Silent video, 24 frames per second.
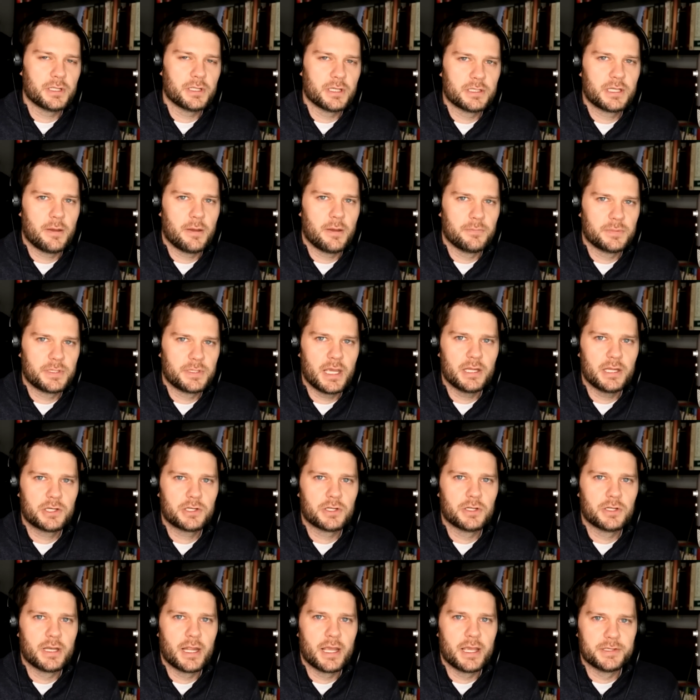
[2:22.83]
in
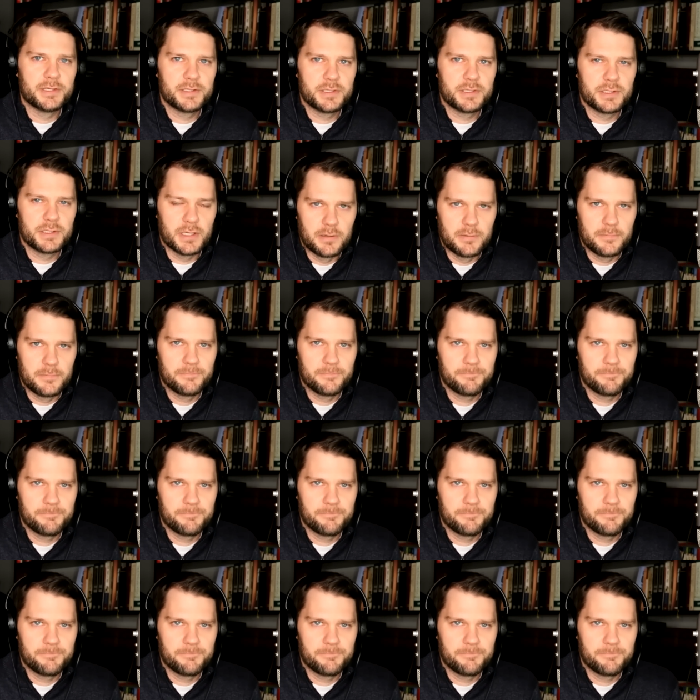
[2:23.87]
temptation a sin?